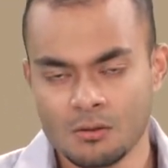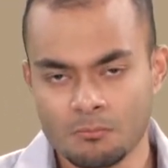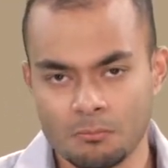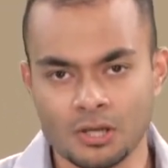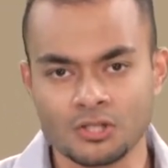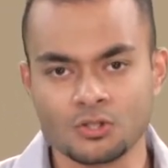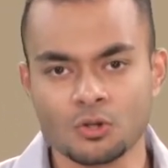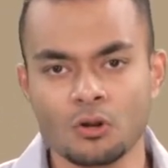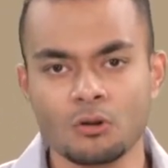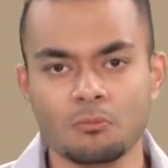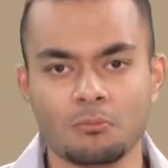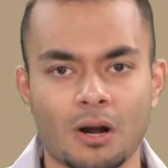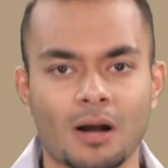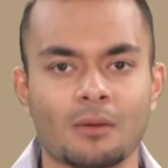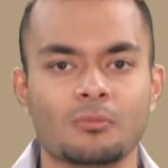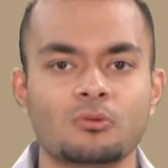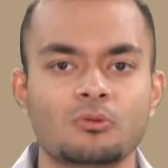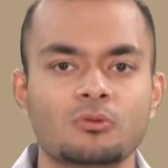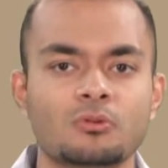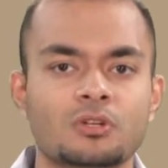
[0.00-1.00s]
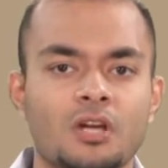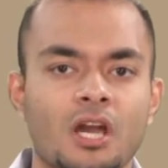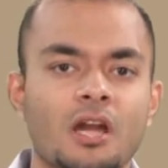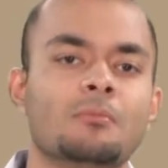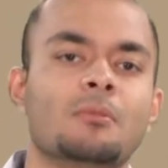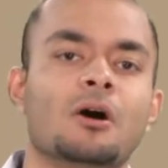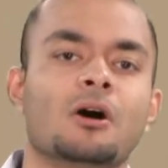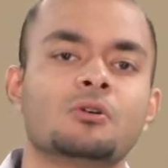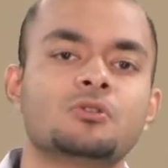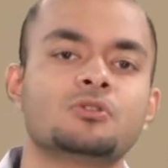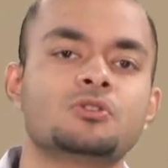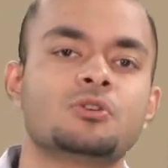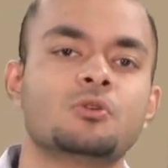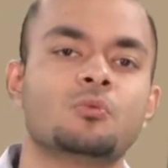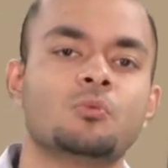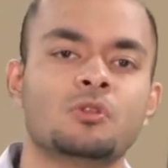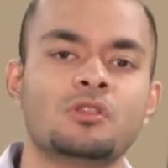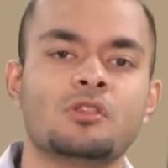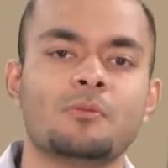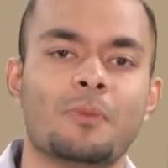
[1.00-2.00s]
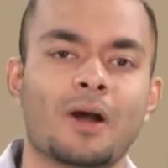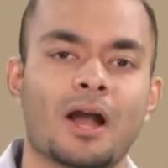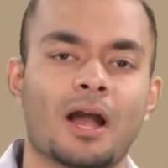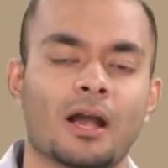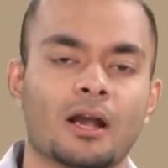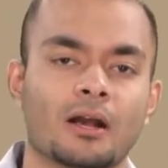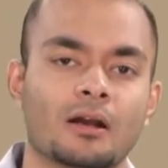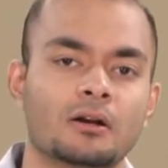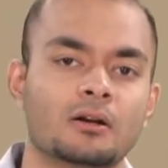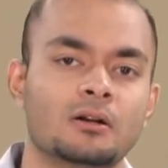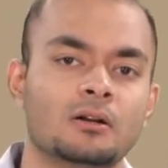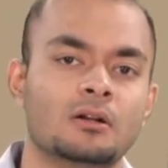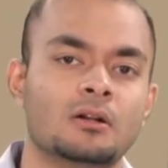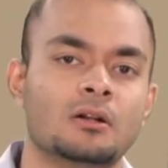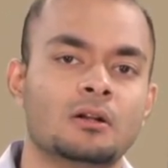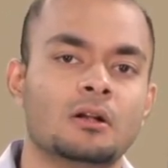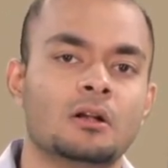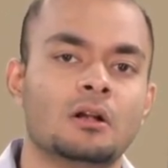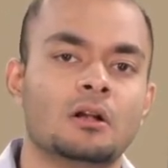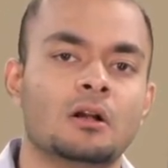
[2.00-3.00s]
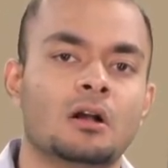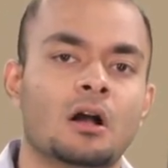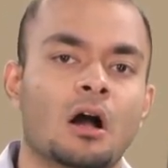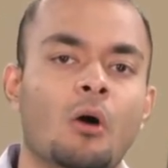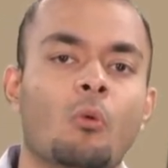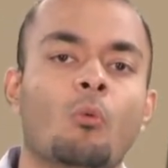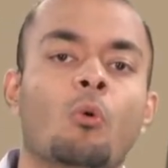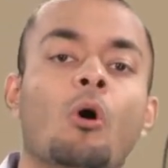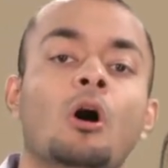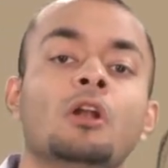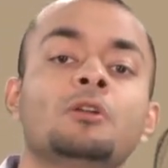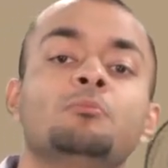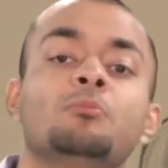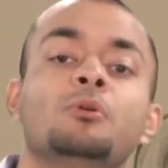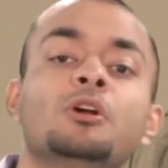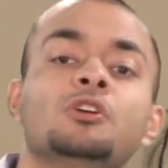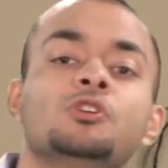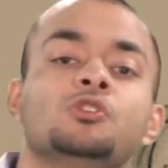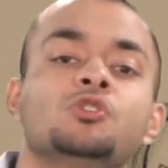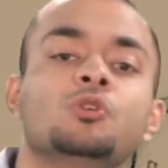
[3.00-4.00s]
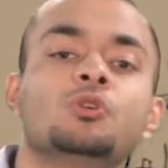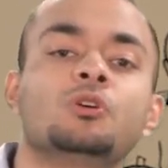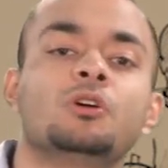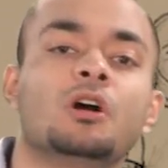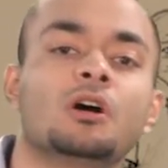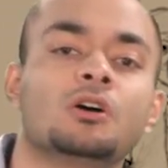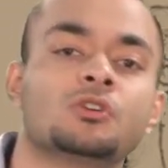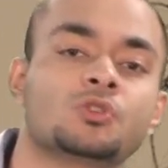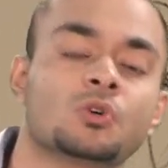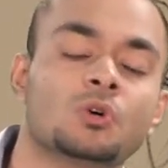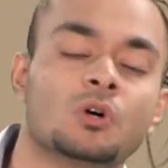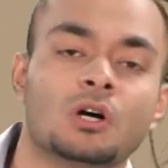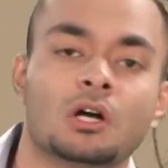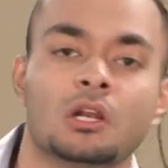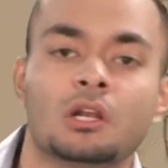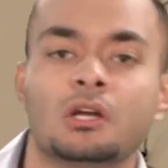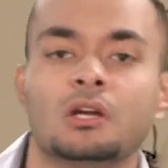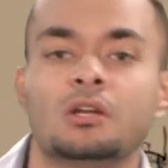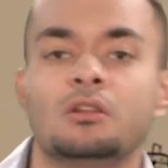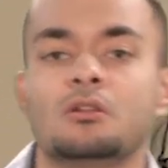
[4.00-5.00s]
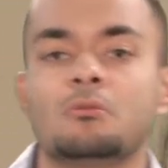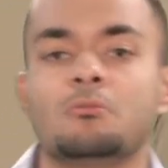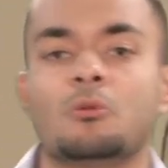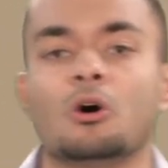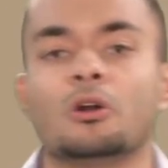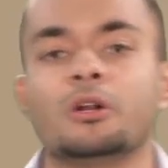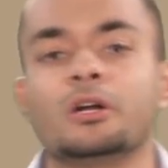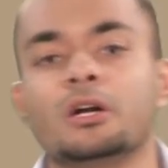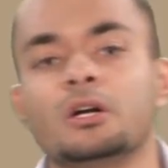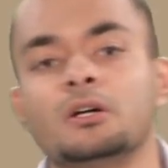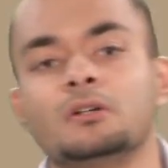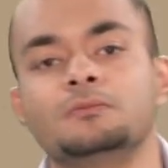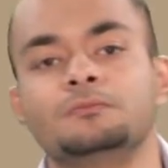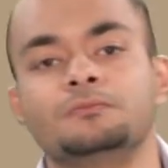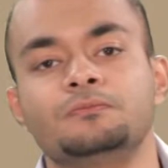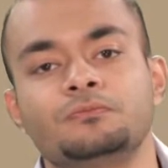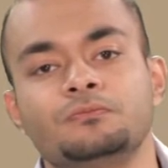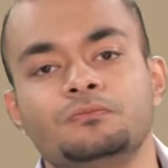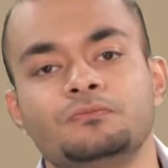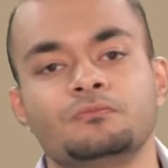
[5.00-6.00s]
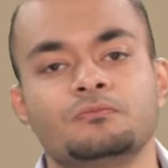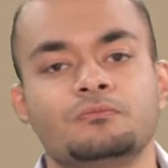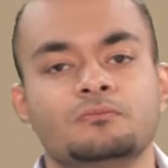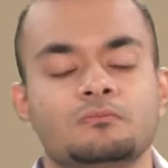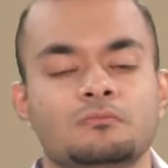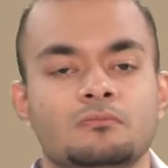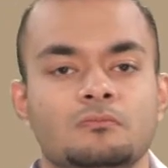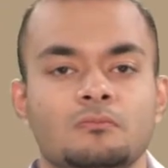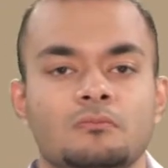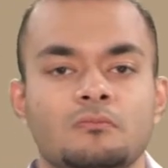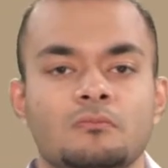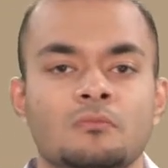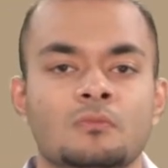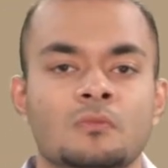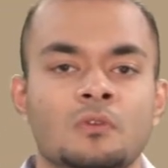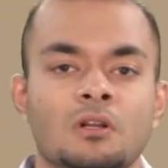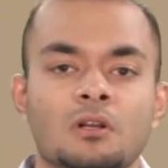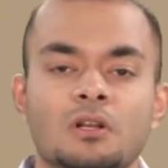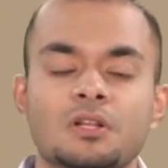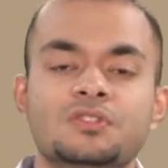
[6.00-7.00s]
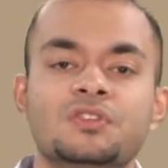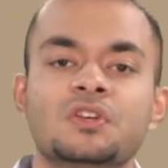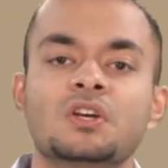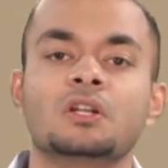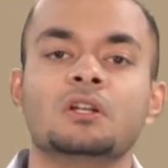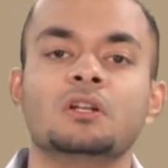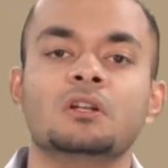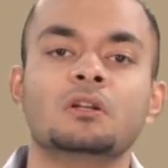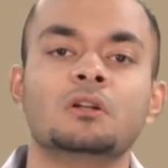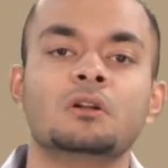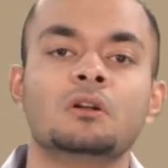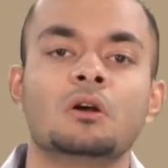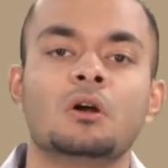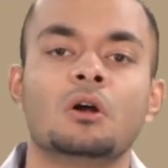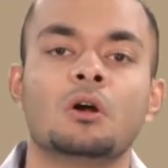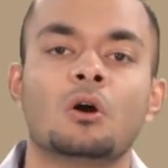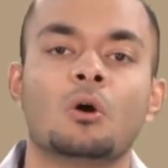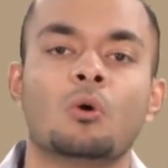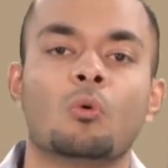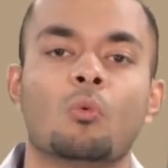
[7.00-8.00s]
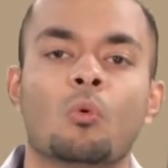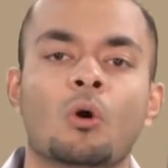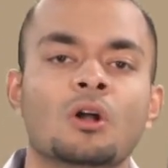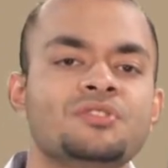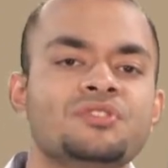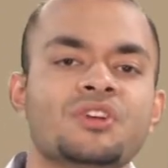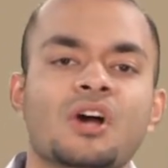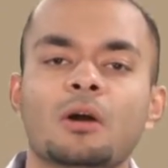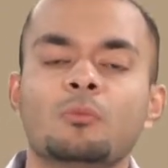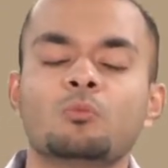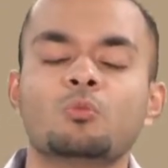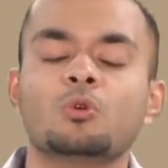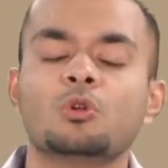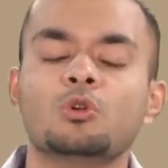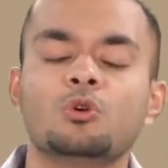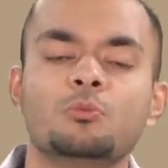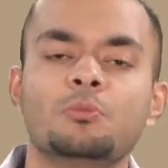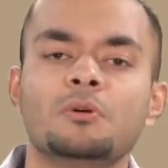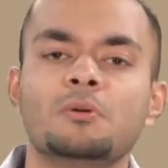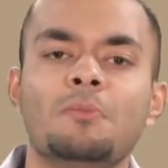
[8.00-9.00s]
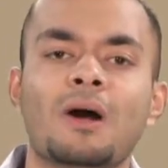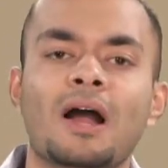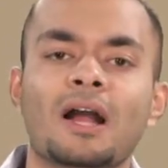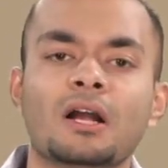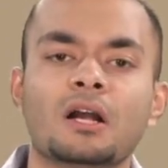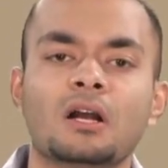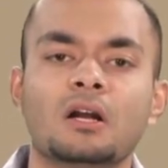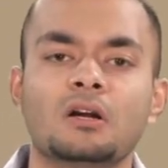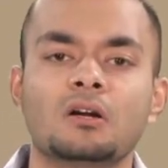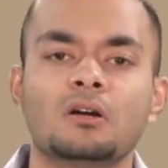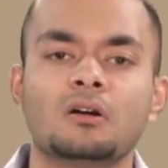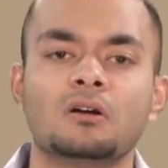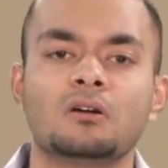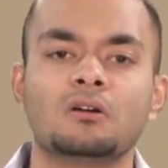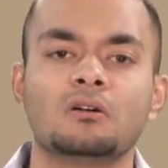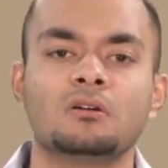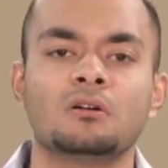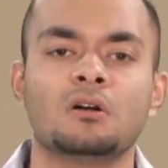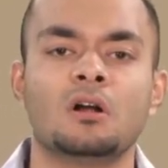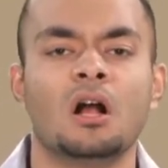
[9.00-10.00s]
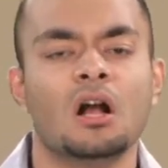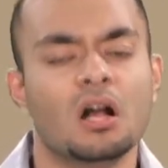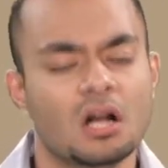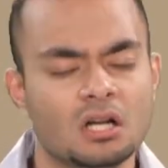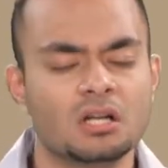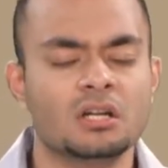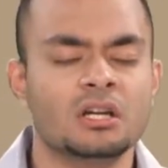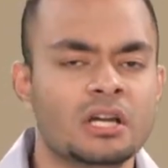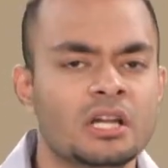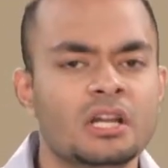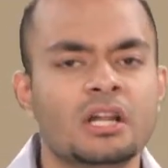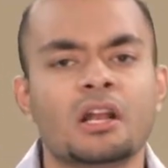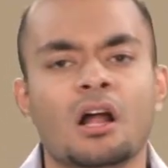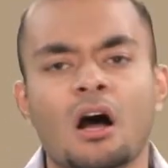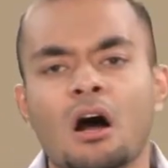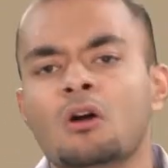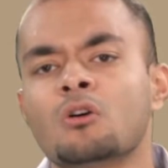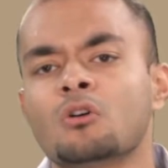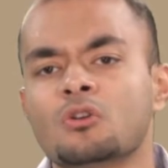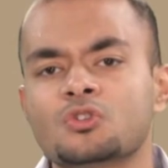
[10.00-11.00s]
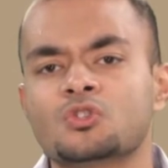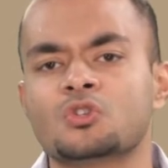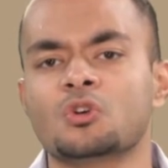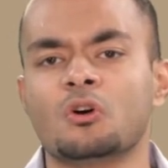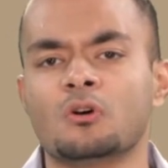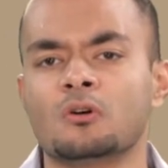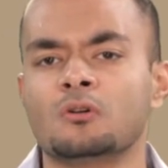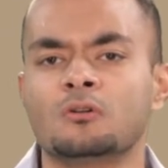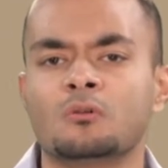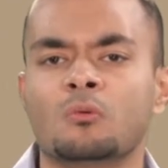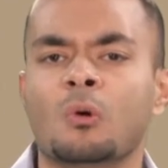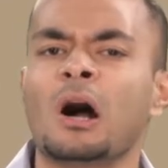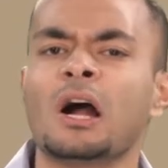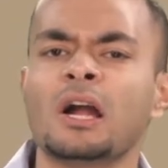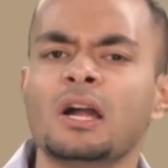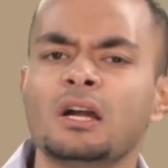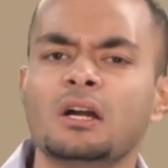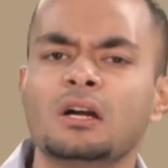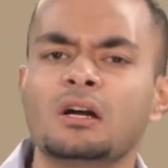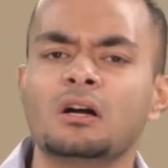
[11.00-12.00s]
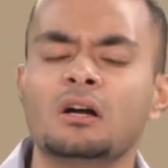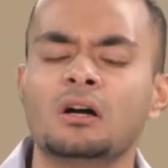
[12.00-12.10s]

Patol Babu came out with the bag. What brings you here so early in the morning? Listen, what time will you be back? In an hour or so, why?